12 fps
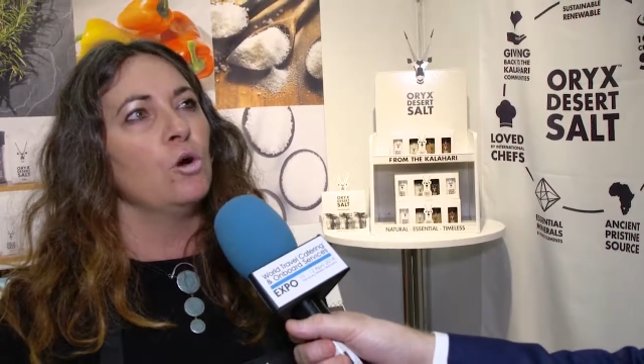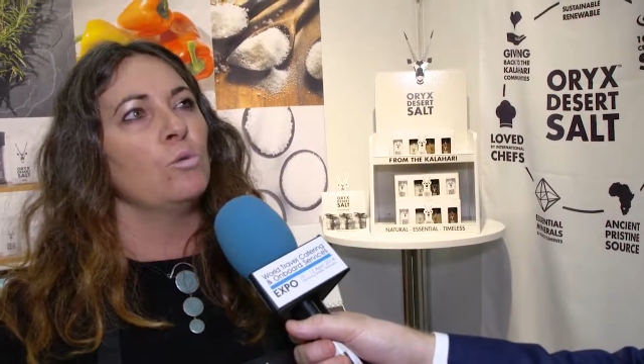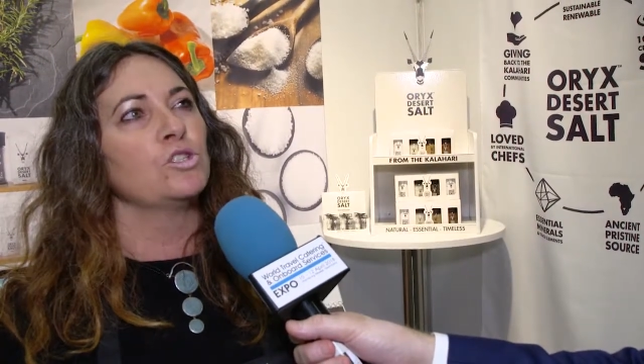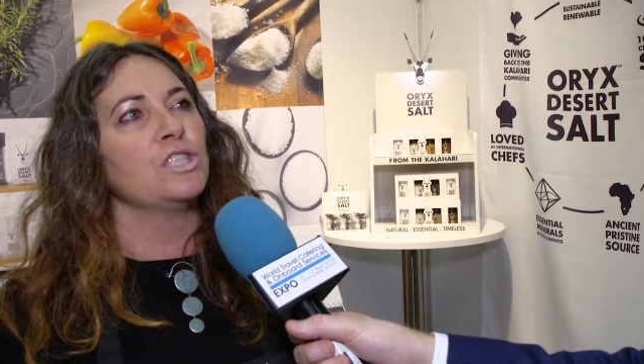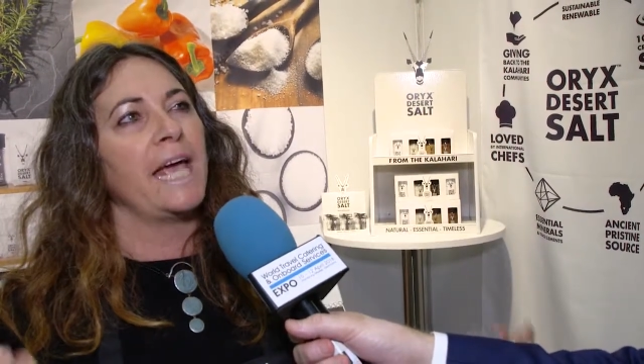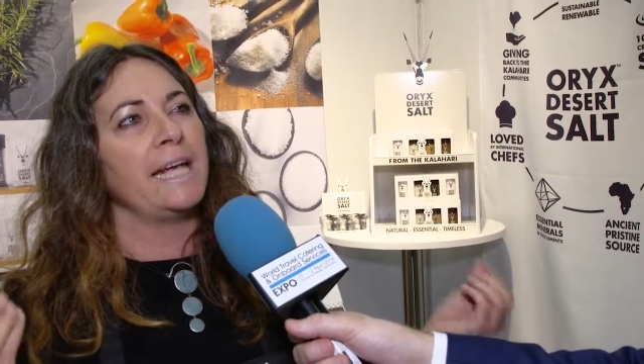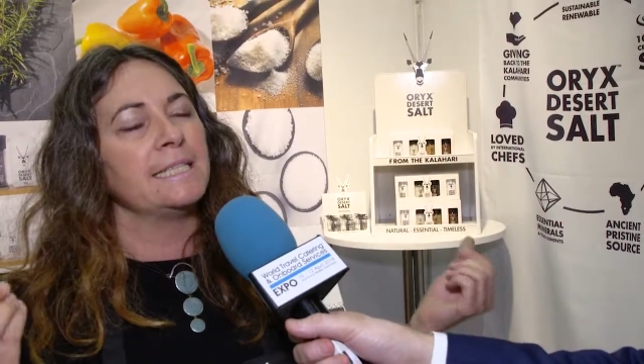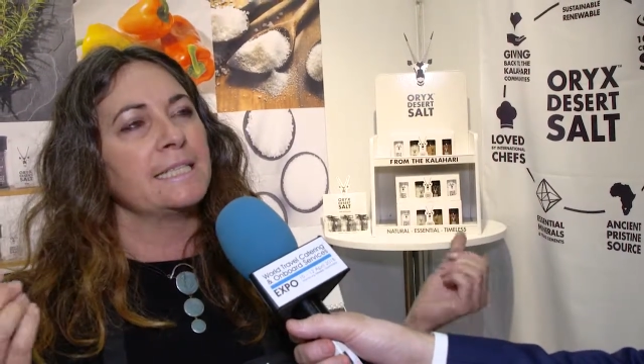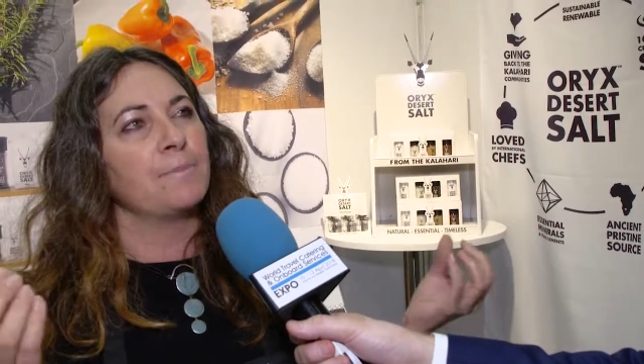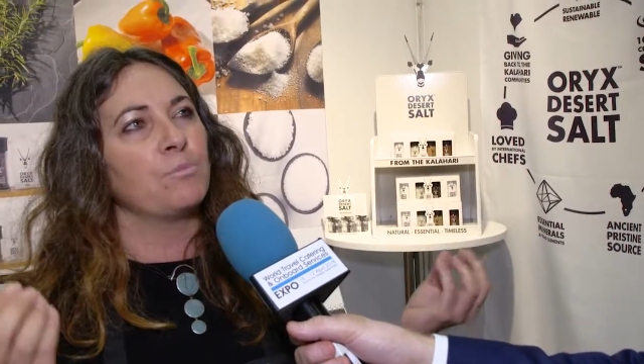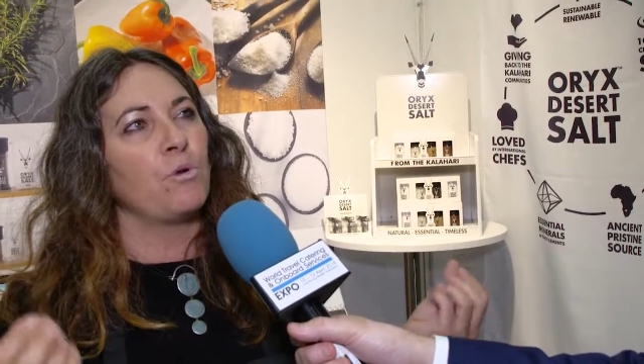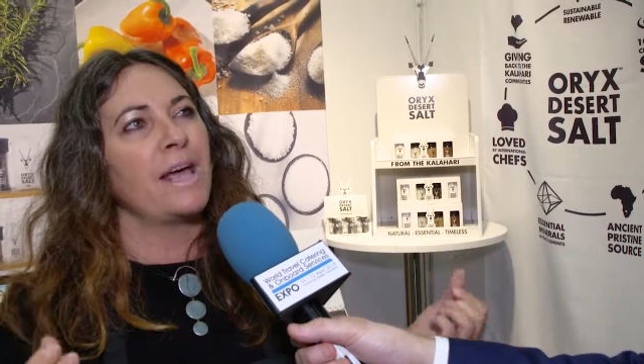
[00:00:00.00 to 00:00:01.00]
which ends
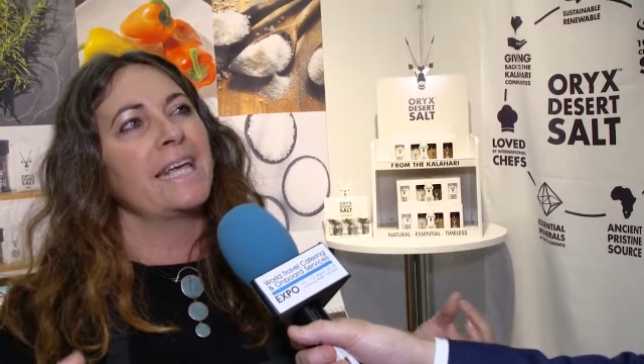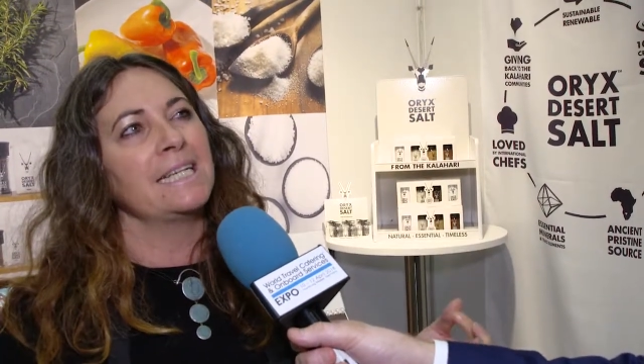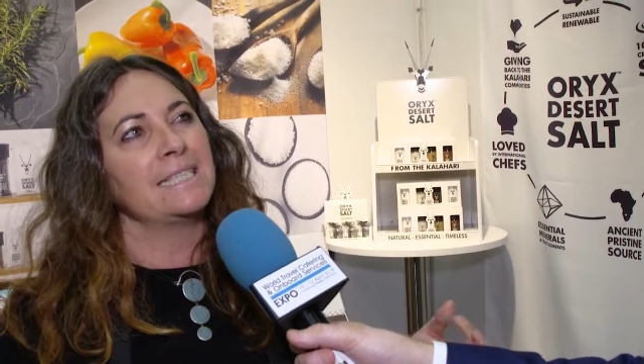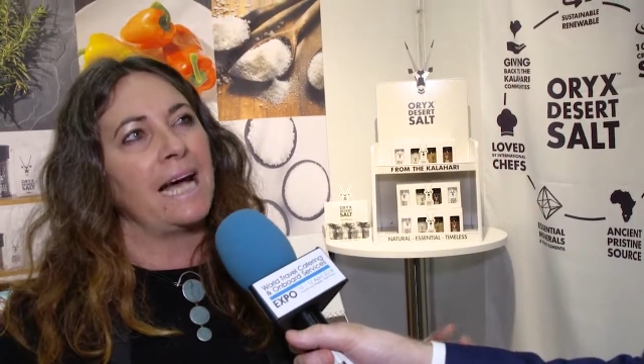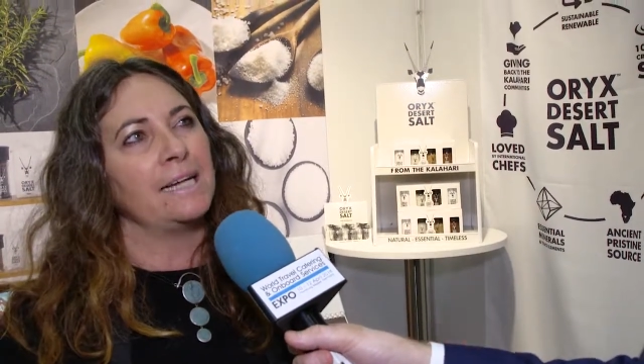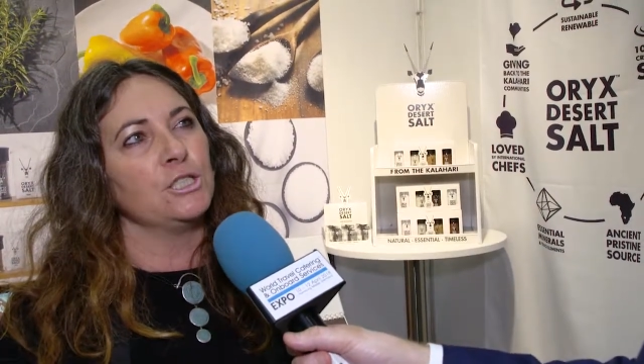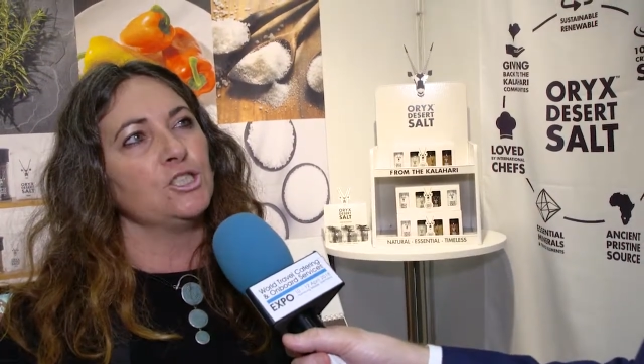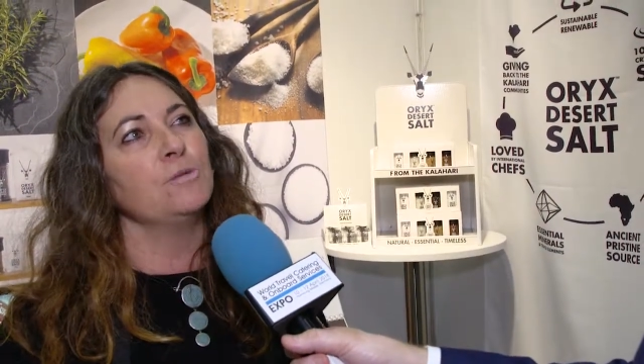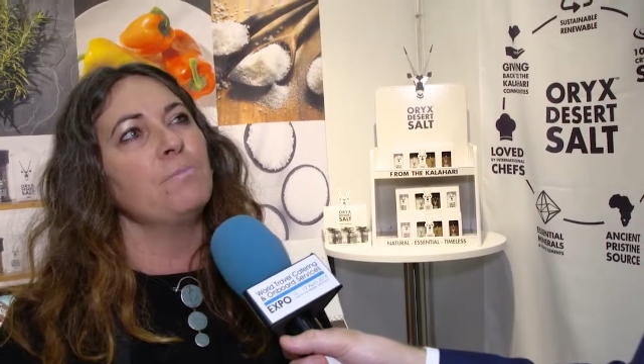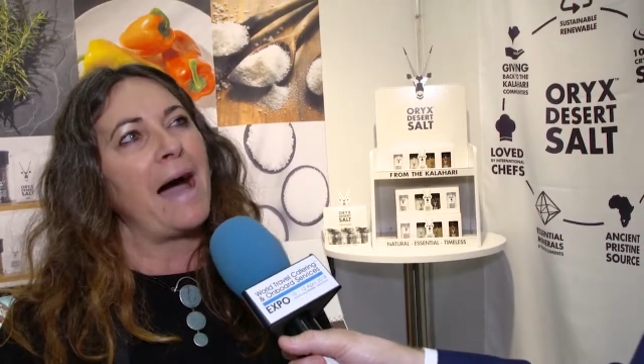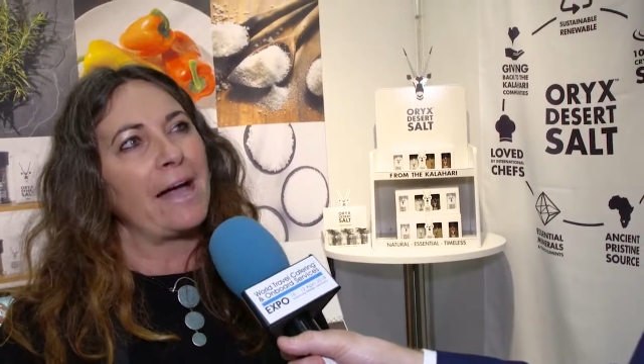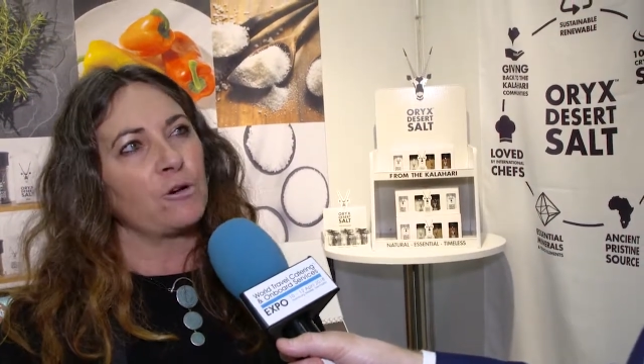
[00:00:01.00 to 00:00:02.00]
up breaking down into
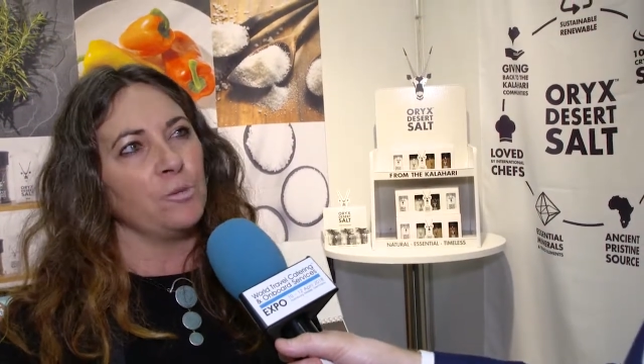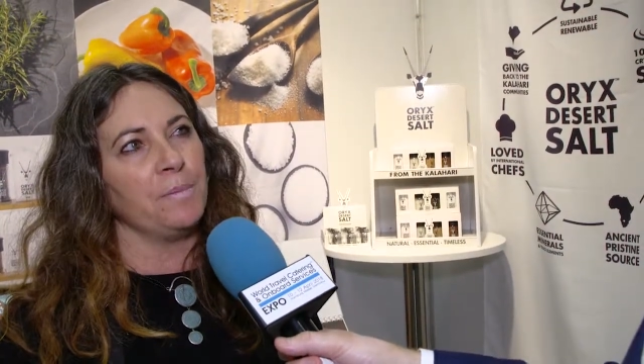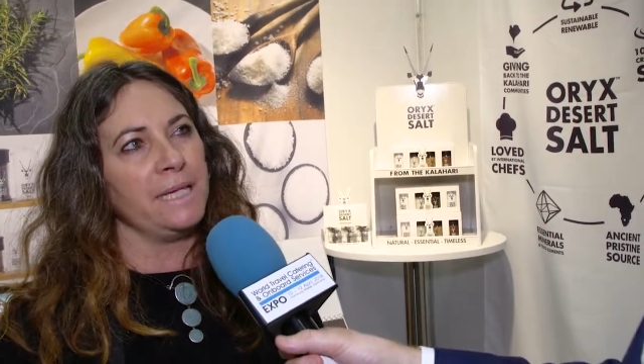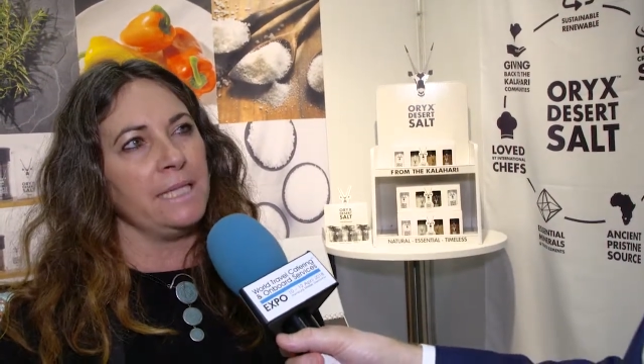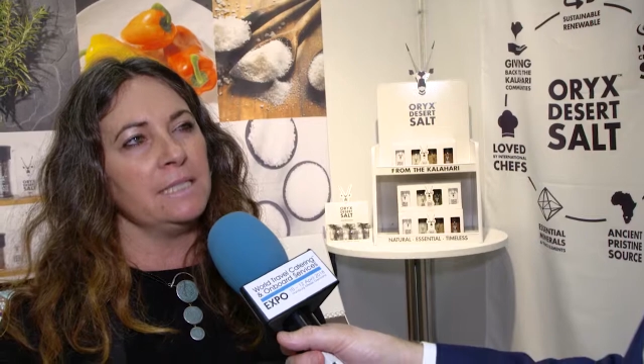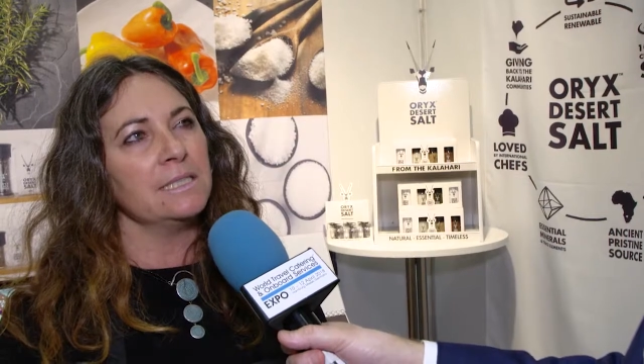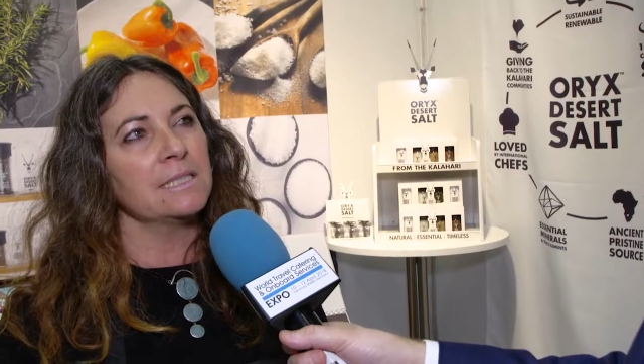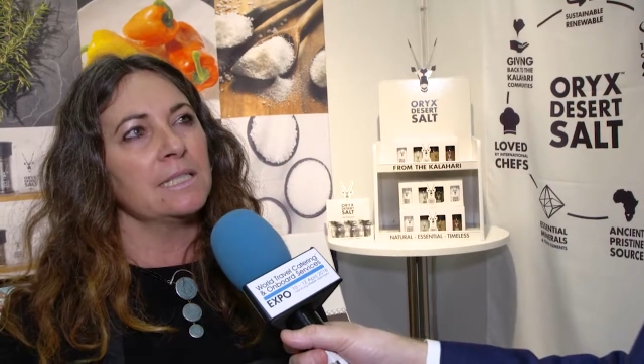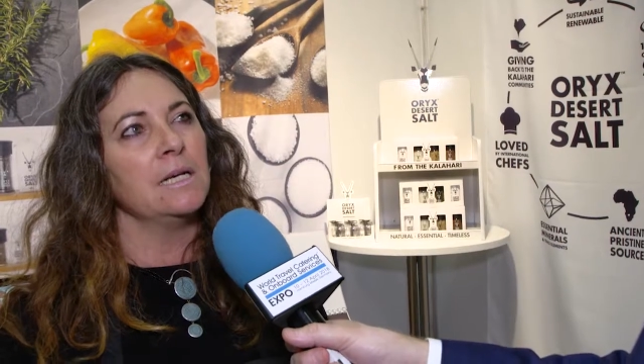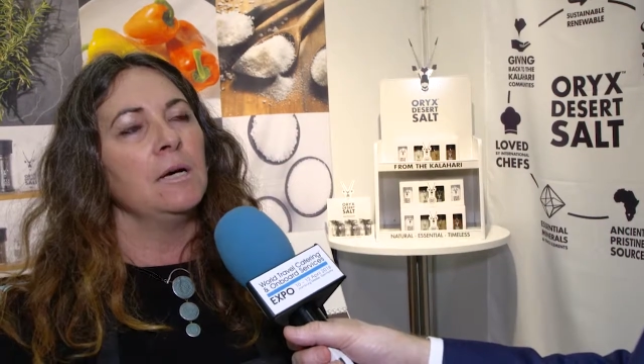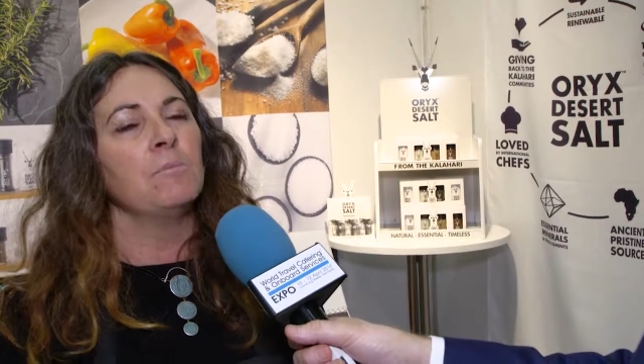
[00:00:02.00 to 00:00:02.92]
microbeads,